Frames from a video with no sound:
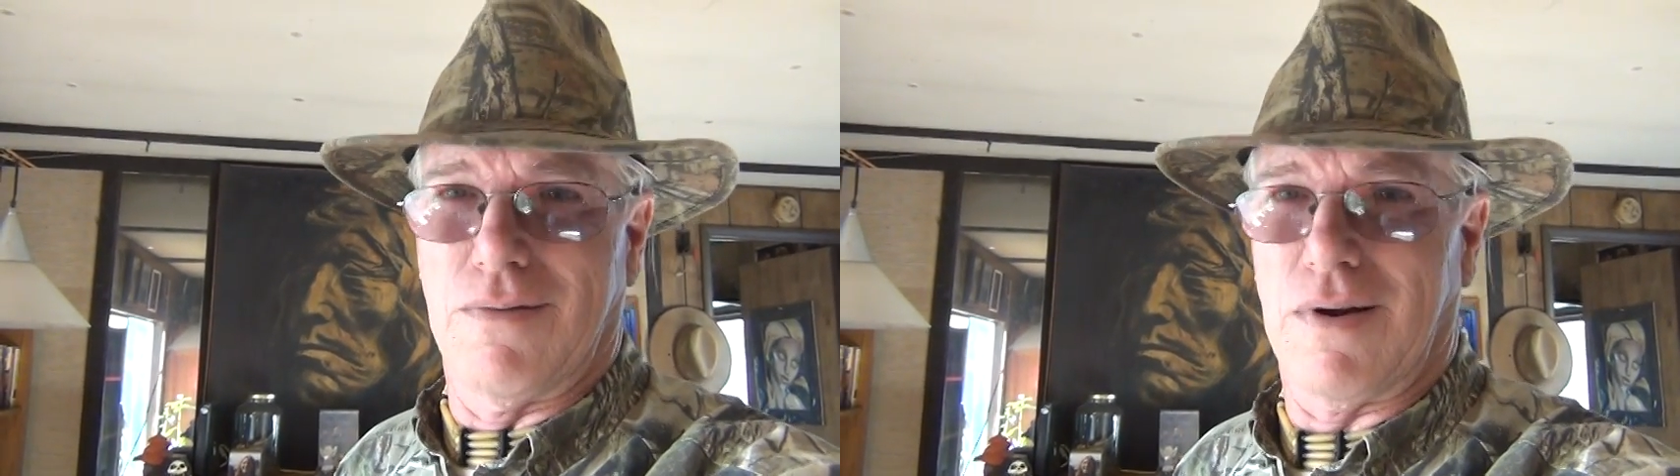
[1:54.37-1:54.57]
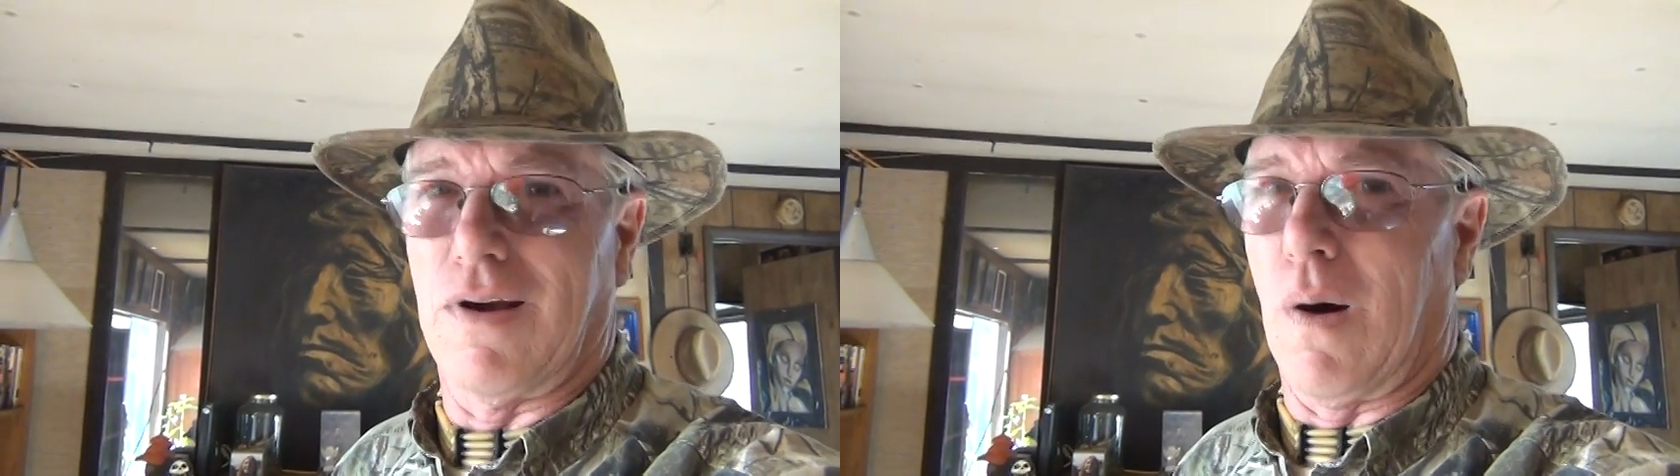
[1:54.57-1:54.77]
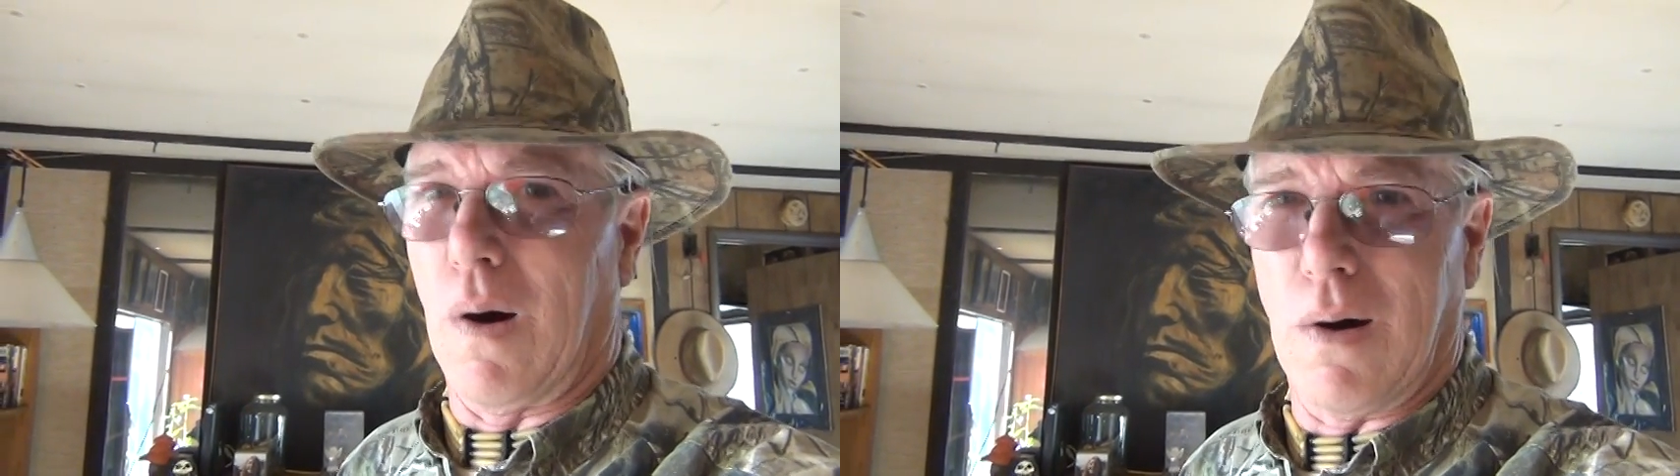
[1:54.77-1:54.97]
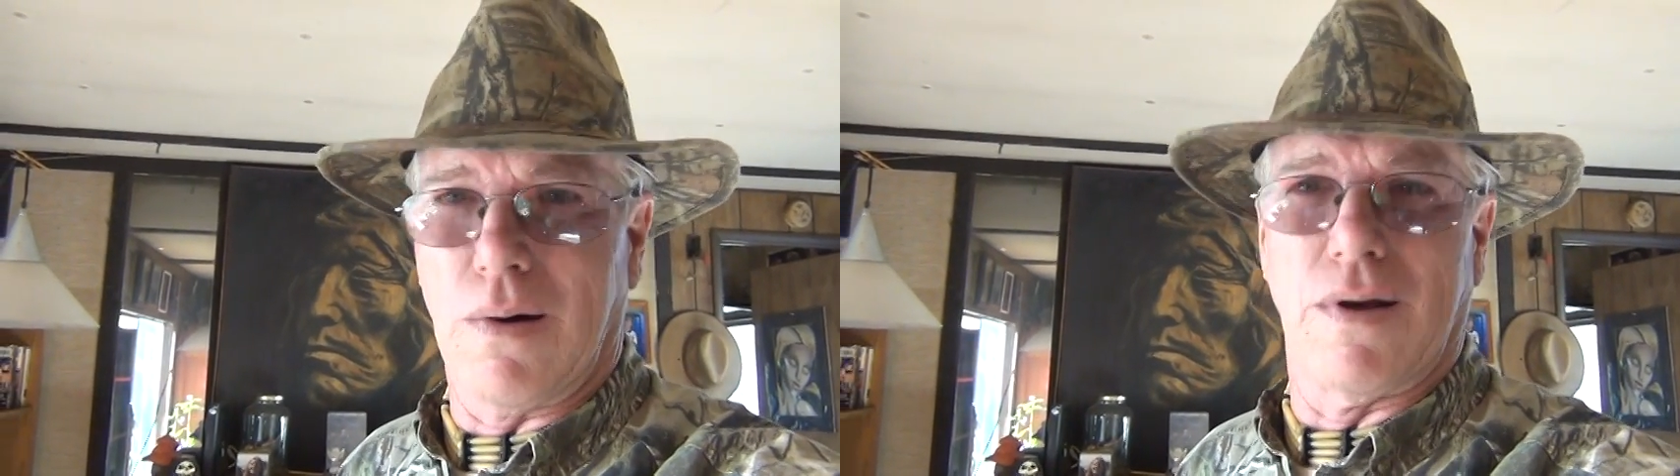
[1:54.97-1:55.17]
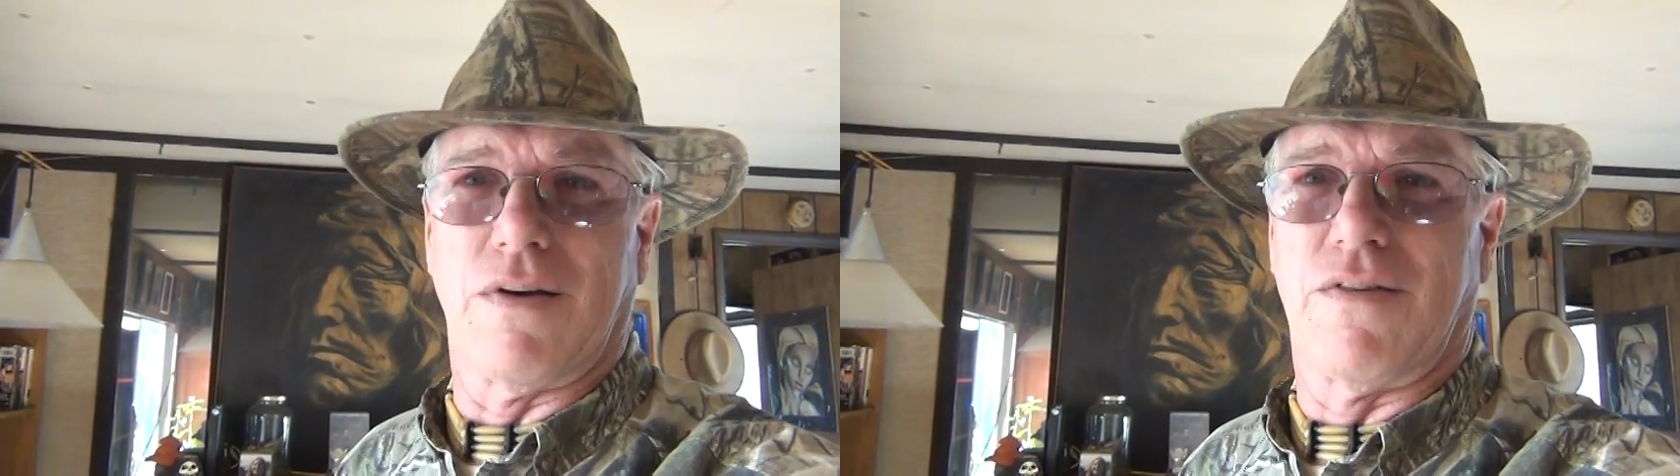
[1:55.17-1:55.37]
really
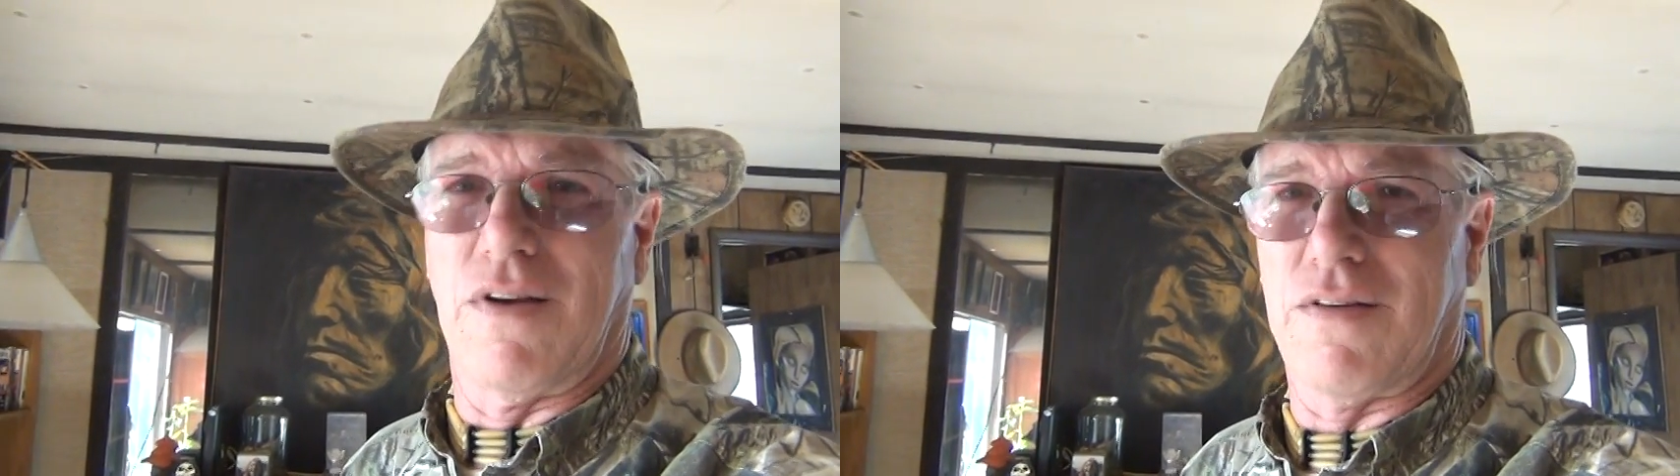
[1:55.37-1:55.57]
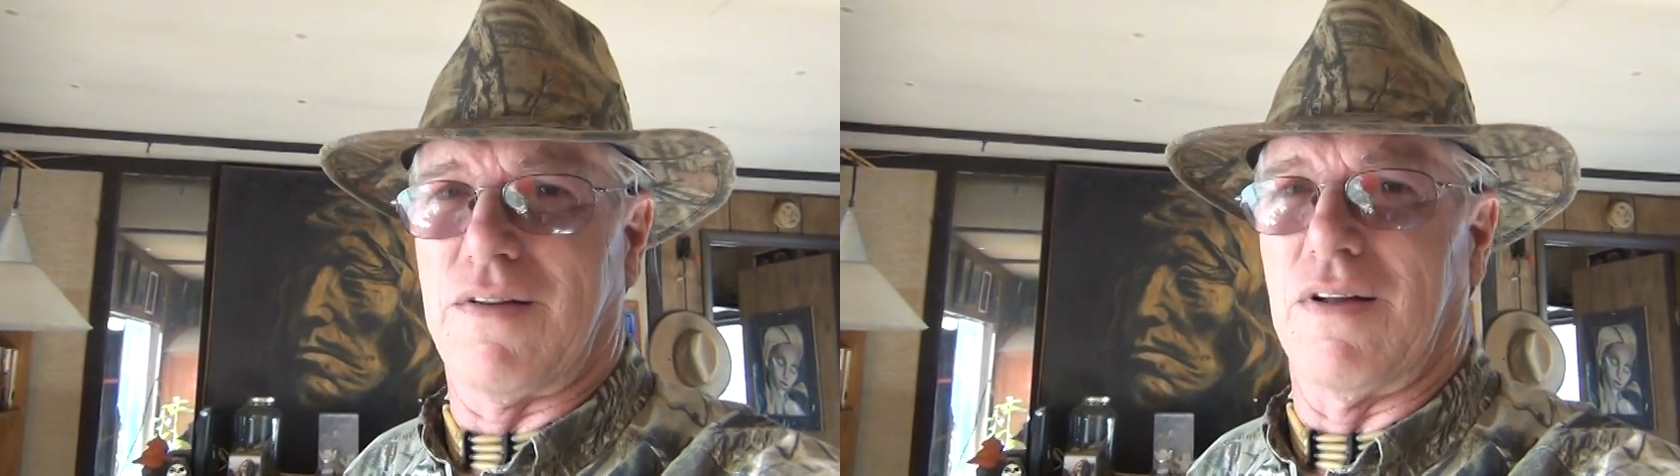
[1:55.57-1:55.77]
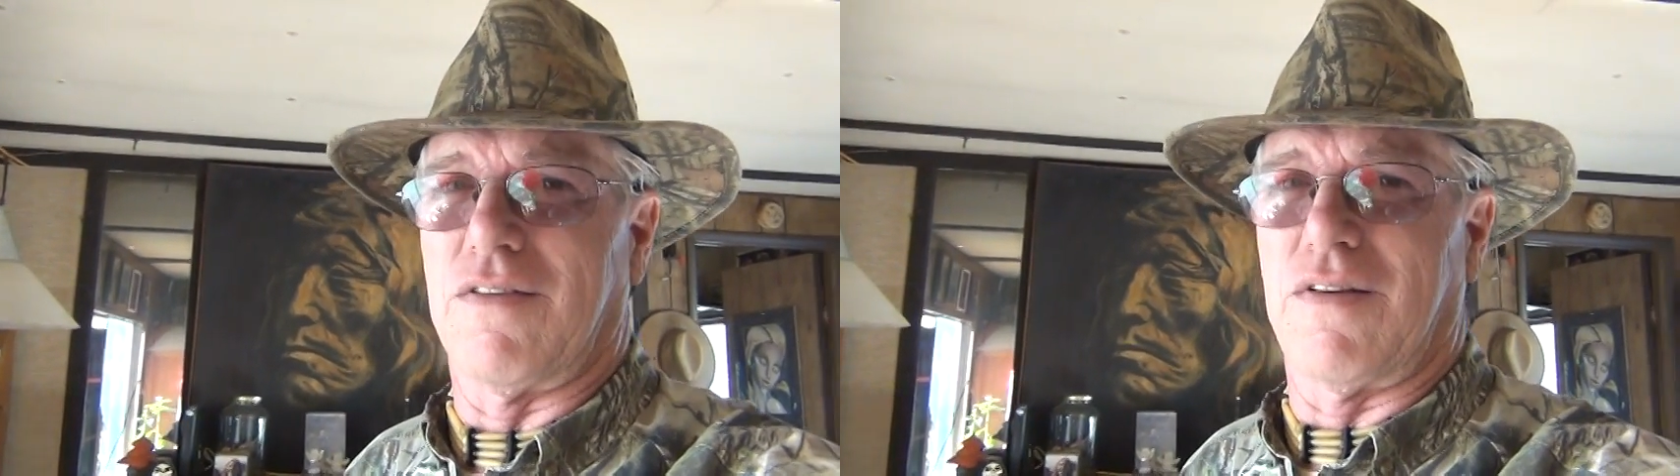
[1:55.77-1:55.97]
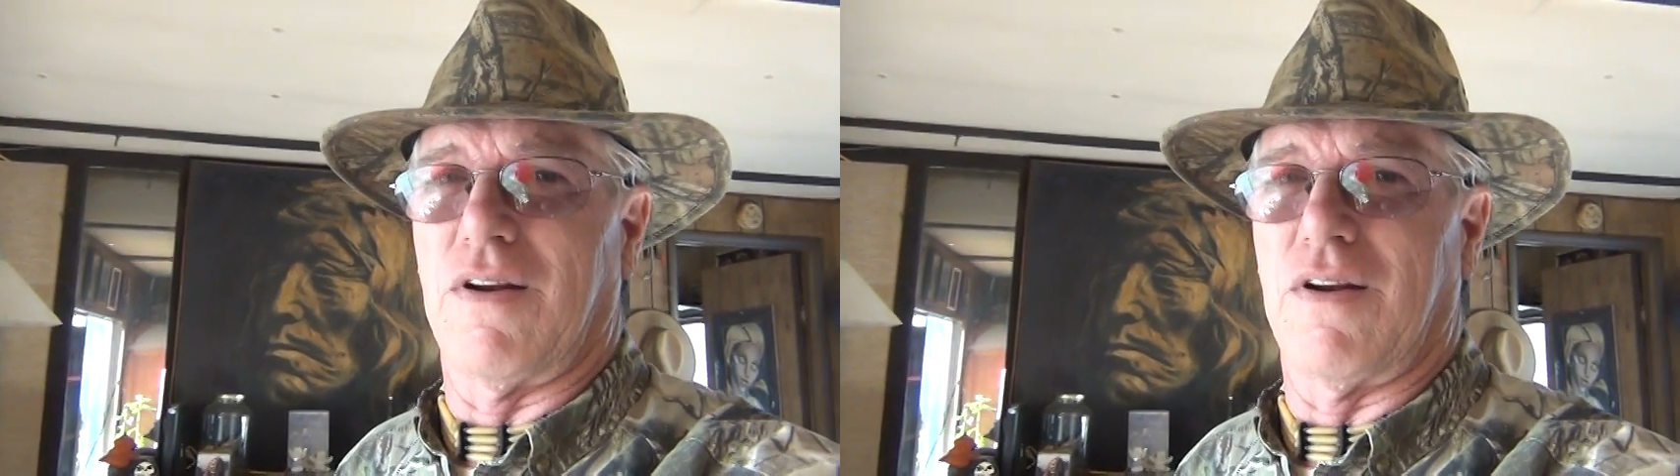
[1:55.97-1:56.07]
hard existence.